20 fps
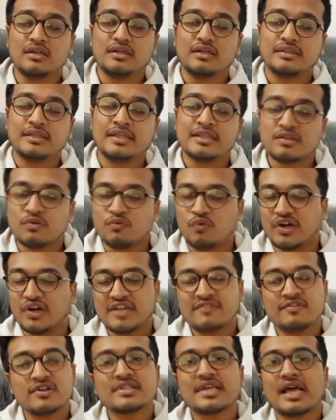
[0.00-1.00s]
this
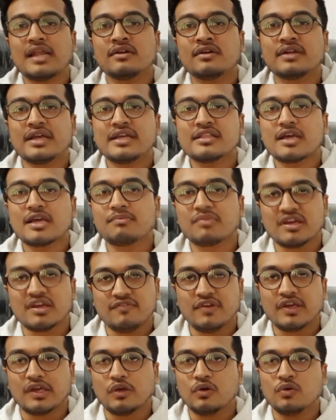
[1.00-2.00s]
whatever salary range I'm
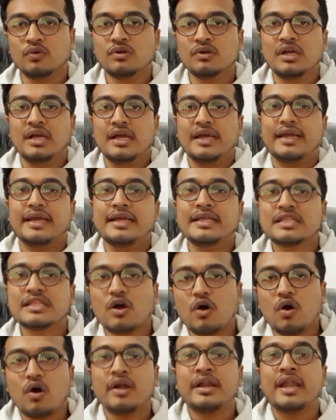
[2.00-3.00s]
giving you is
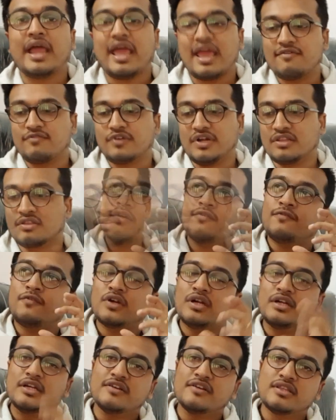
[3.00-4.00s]
on average. For
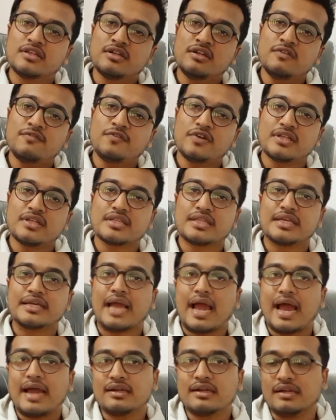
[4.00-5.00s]
a digital forensic
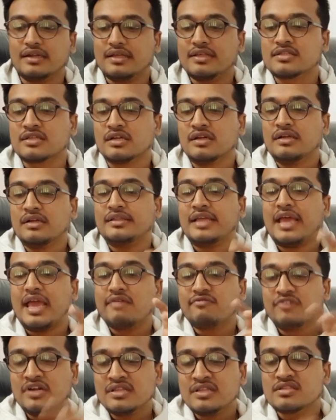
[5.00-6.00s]
analyst, the
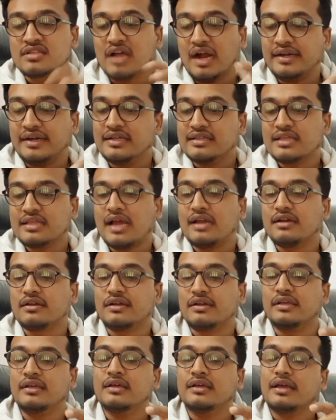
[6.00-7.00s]
average starting
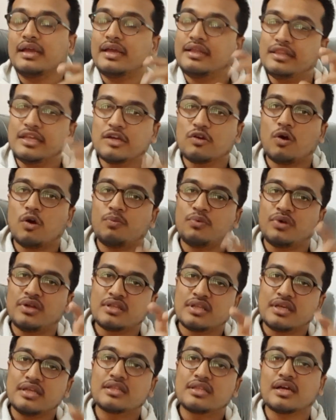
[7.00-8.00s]
salary in the
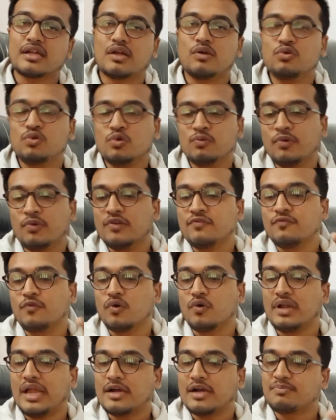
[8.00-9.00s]
corporates is around
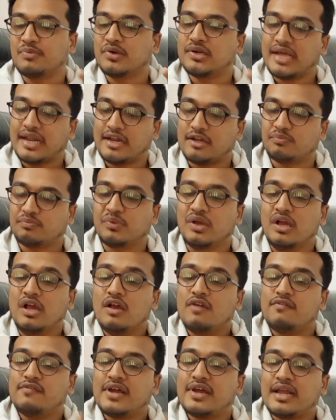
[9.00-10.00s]
2.4 lakh per annum,
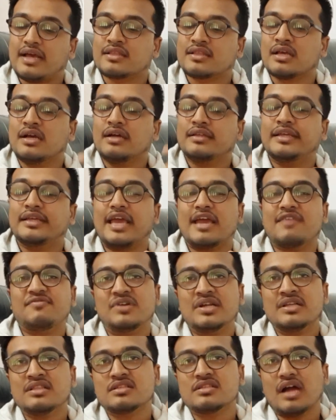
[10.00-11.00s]
whereas the
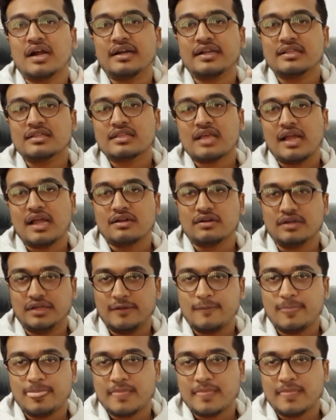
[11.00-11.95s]
average starting salary